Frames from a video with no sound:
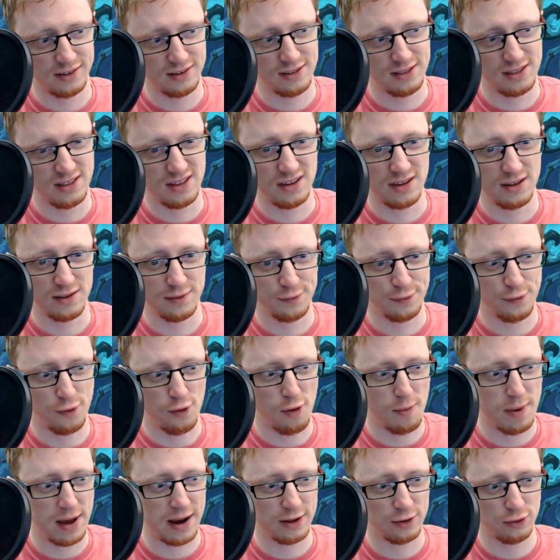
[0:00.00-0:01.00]
The
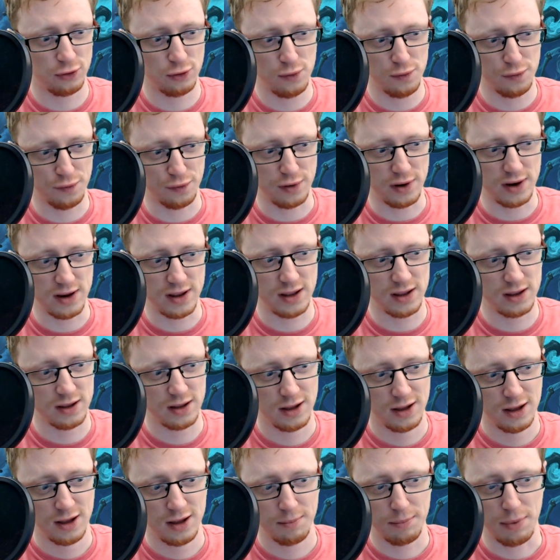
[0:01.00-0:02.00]
4 mana 2/3
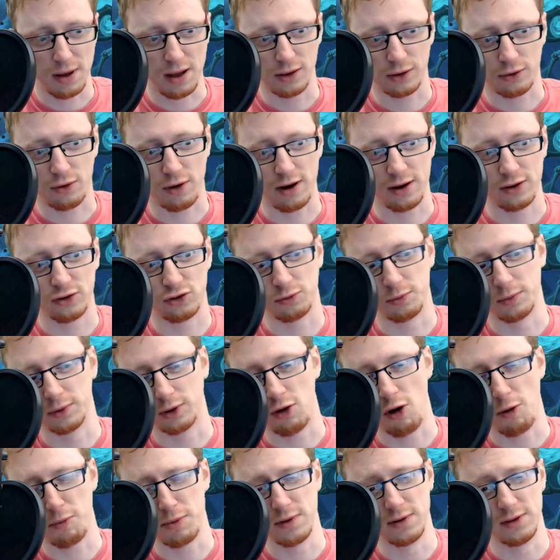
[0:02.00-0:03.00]
Battlecry, summon a
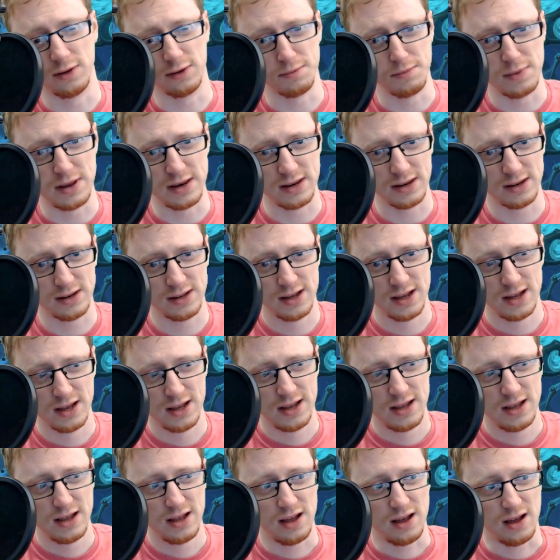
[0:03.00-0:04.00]
copy of this minion.
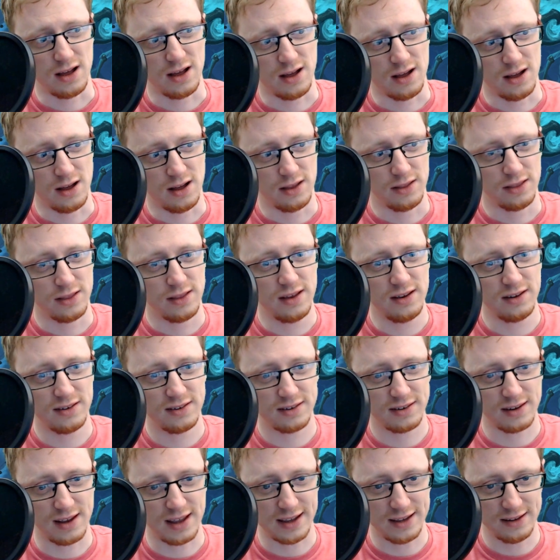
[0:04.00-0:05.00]

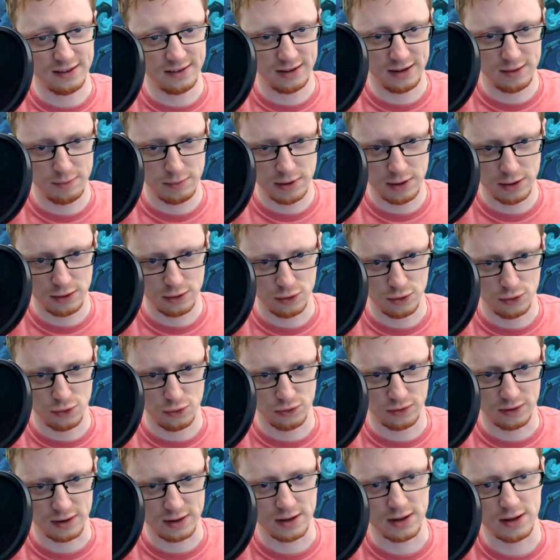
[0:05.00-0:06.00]
This I can see being
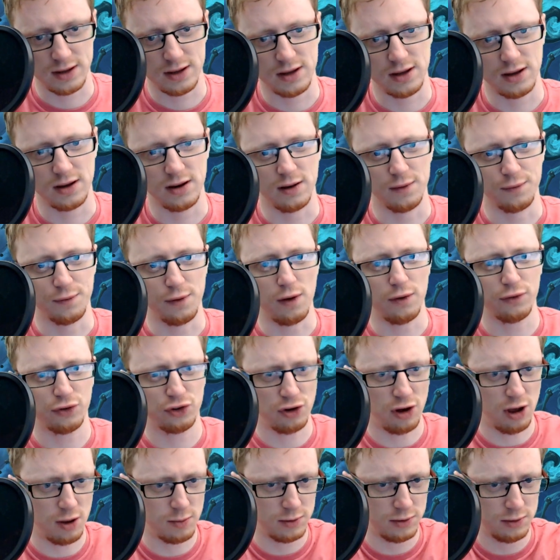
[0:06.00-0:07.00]
used in Evolved
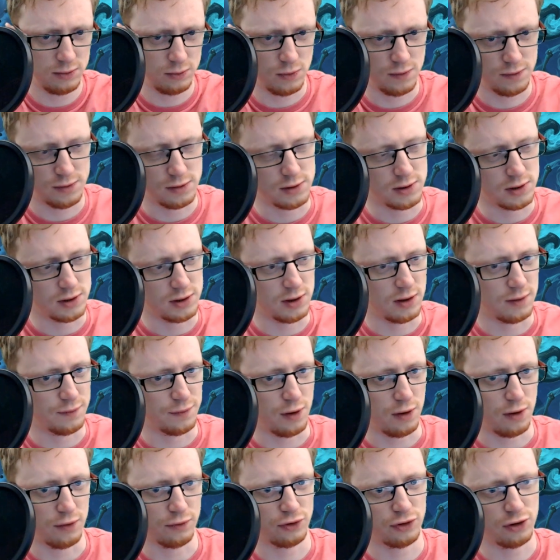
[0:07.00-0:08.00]
Shaman with the
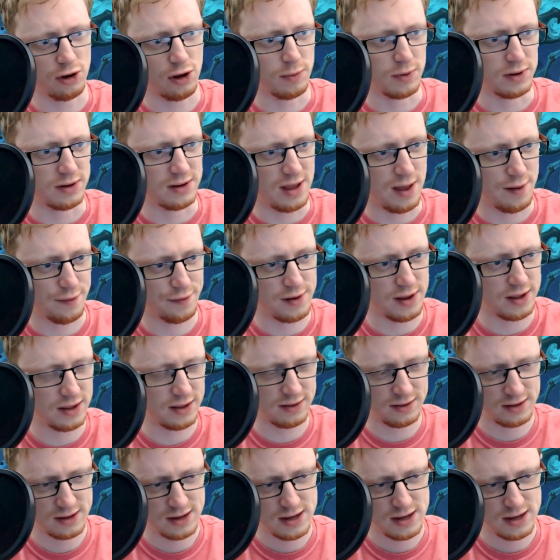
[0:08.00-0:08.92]
Evolved Shaman Death Knight.